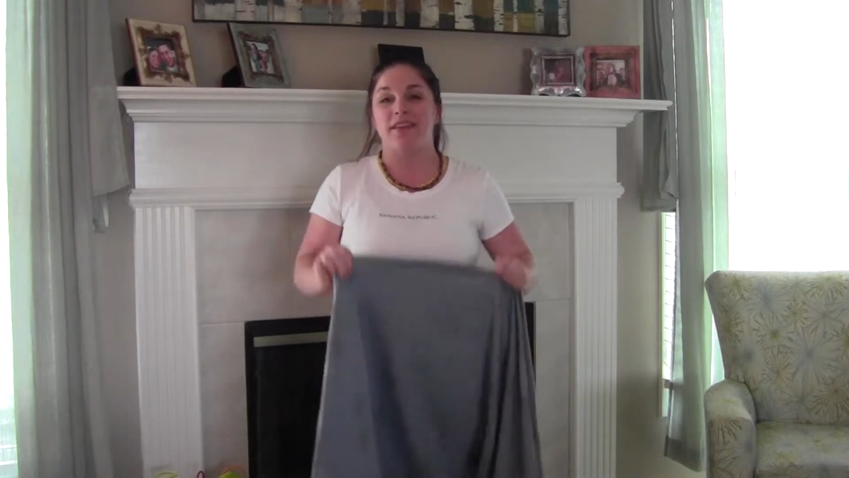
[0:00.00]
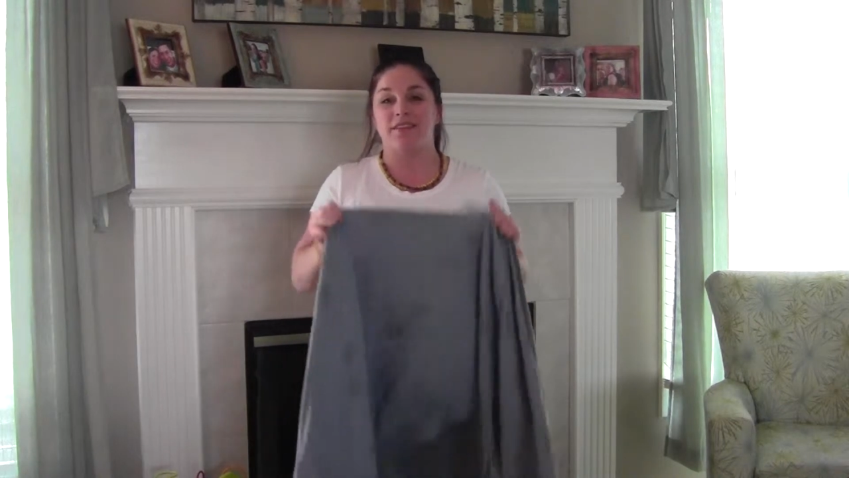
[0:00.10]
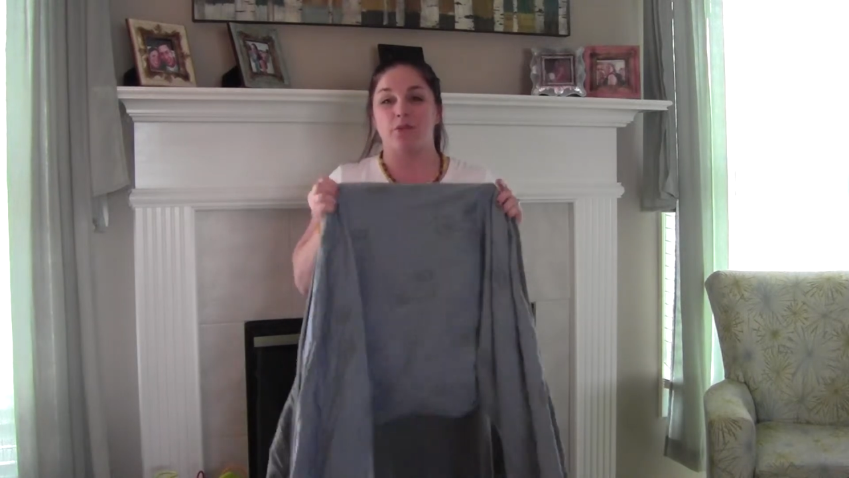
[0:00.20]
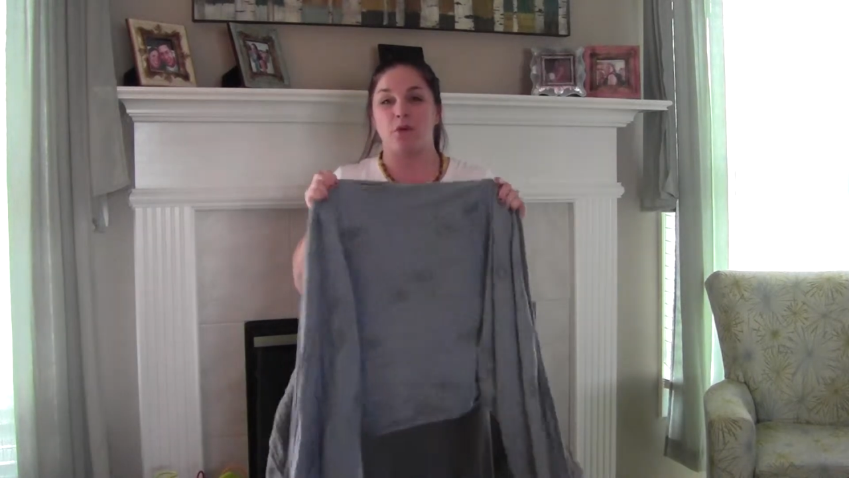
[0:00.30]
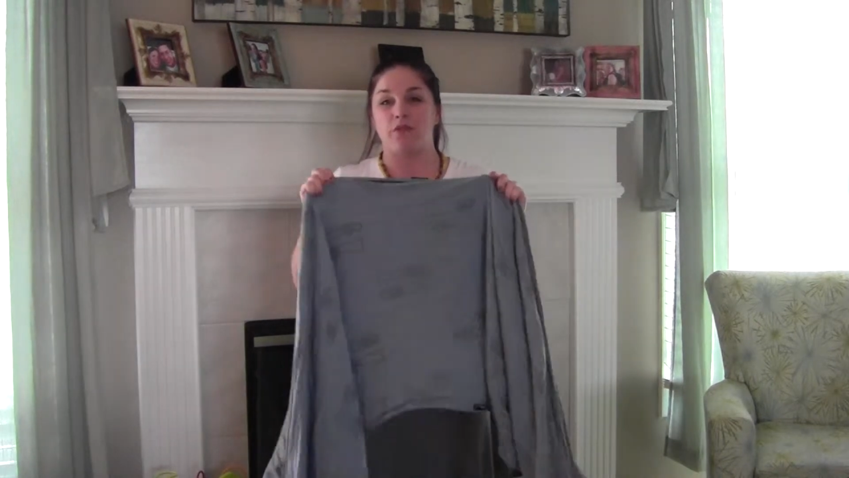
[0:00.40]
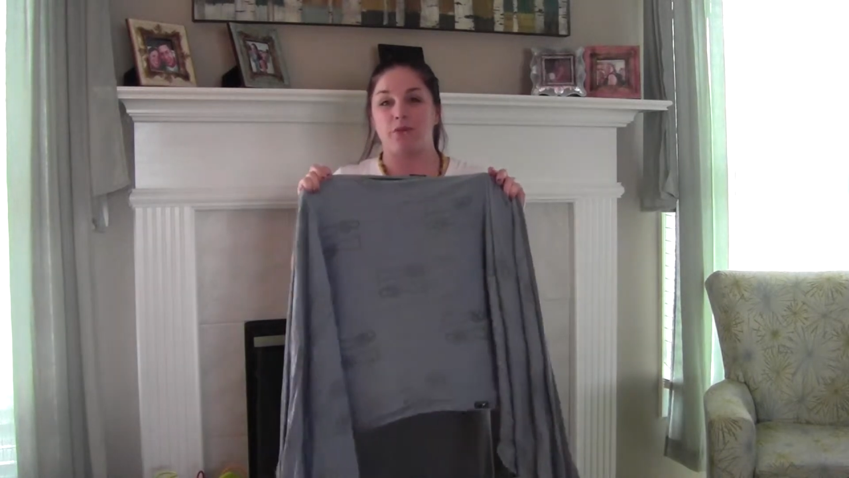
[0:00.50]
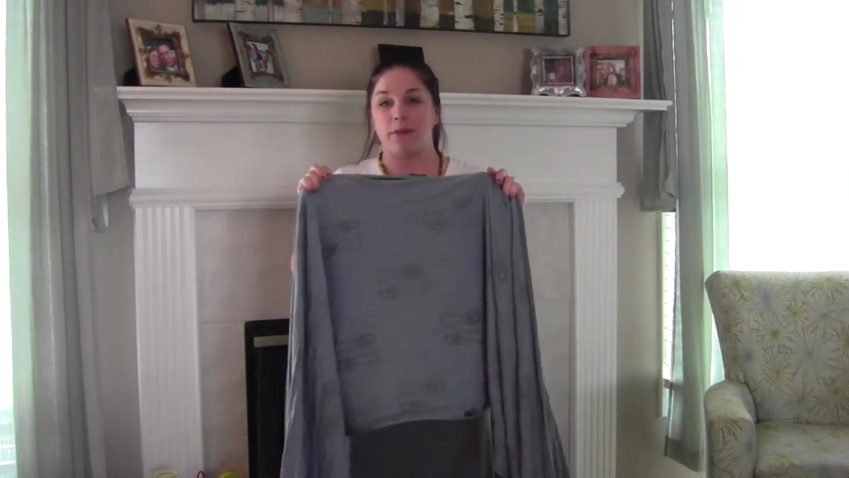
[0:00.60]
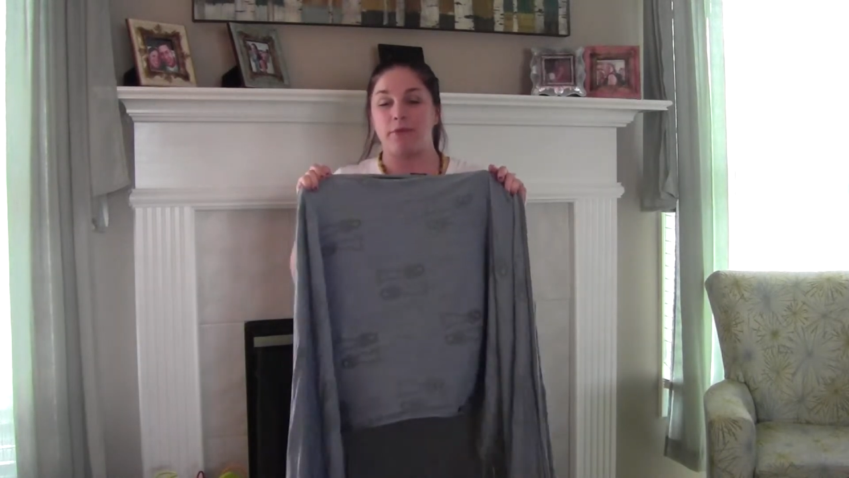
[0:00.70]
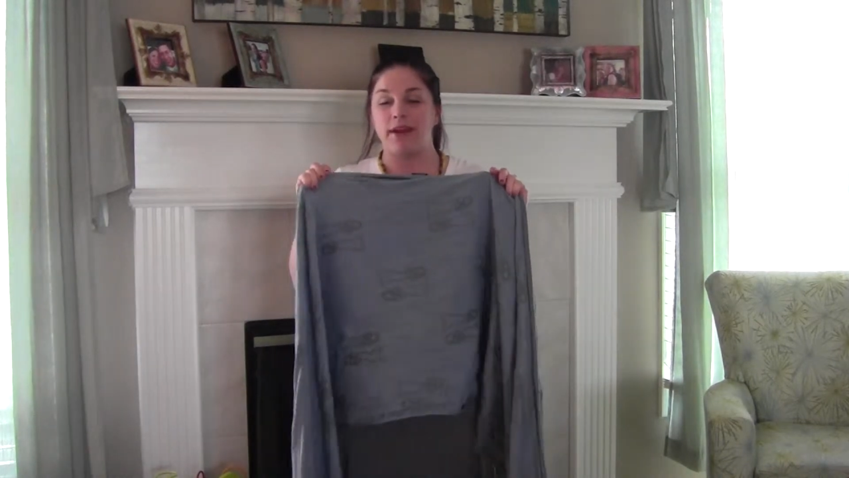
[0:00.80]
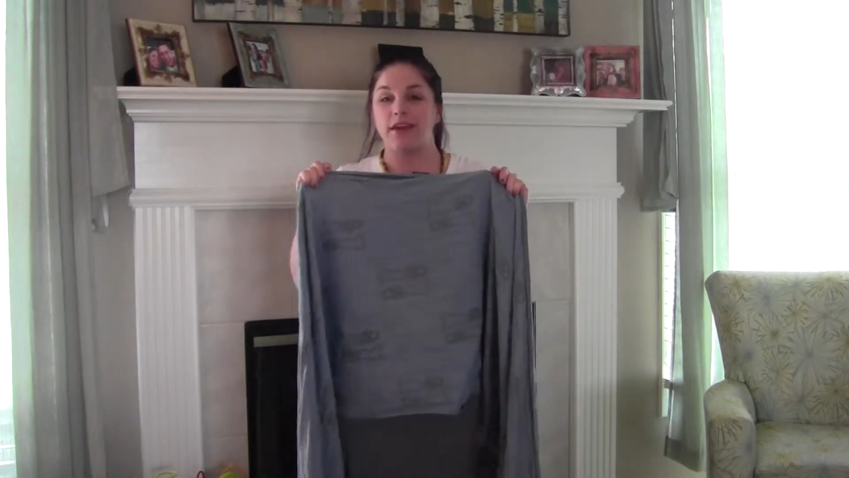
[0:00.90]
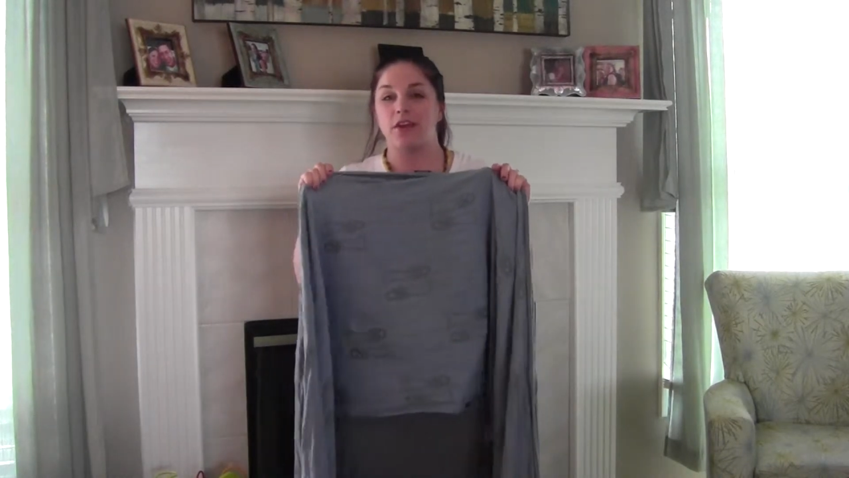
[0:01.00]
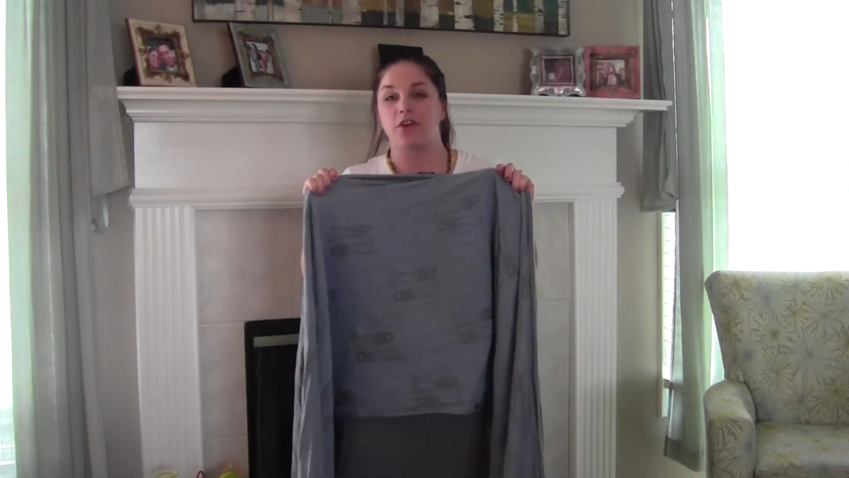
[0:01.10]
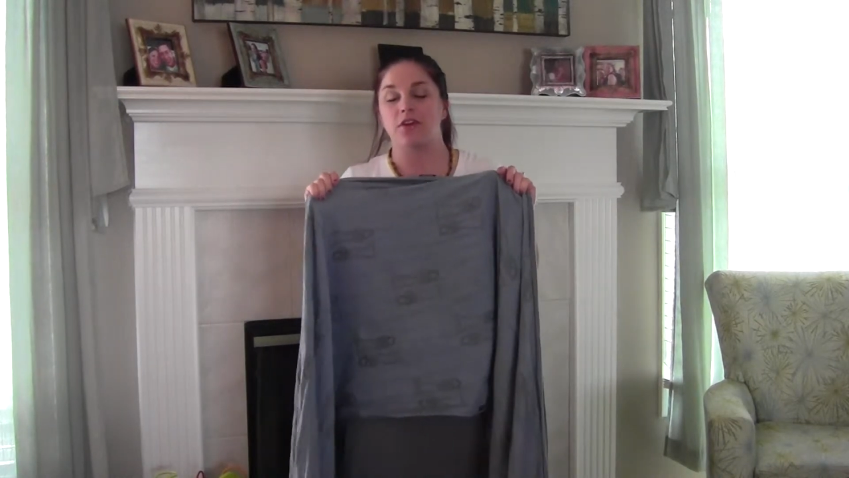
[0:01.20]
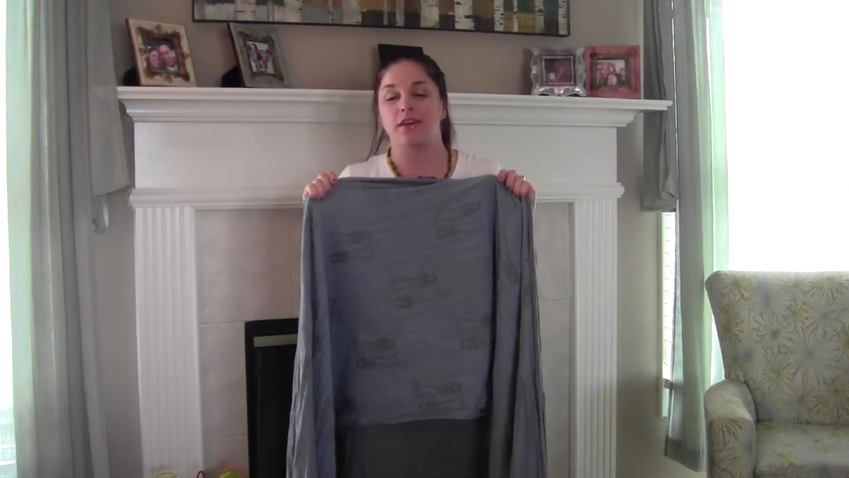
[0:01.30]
This is the woven wrap right here.